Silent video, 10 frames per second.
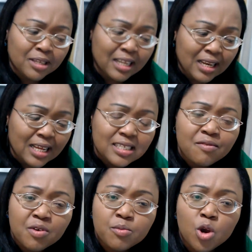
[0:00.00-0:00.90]
been
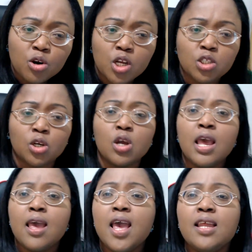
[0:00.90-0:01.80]
elected from your region.
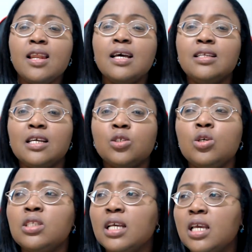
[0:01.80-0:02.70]
And now the
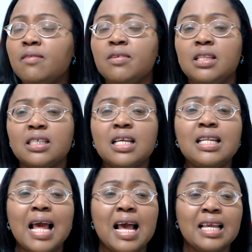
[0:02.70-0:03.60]
excuse they give me, they say
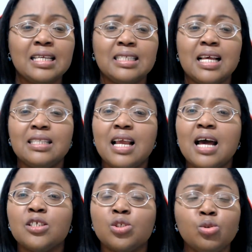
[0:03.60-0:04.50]
that they
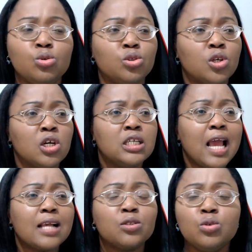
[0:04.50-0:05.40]
are stooge. They
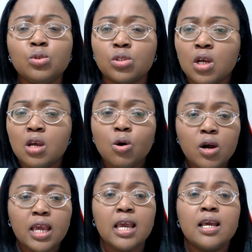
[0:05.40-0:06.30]
are stooge.
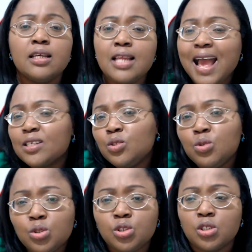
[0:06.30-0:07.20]
Okay, they are
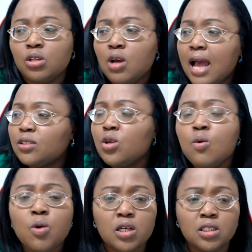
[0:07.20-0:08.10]
stooge. And
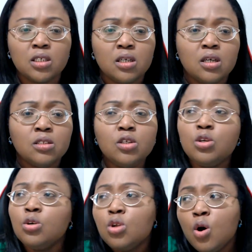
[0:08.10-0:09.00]
so what? Do
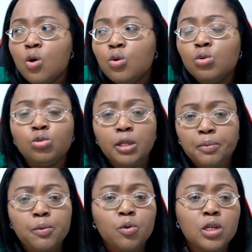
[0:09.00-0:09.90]
you know the
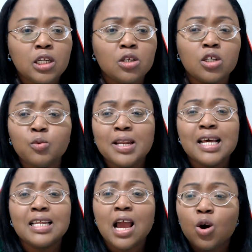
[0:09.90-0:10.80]
people in the north,
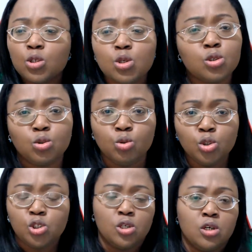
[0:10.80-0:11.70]
whether they are also
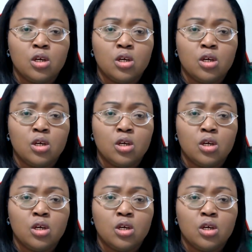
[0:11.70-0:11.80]
stooge?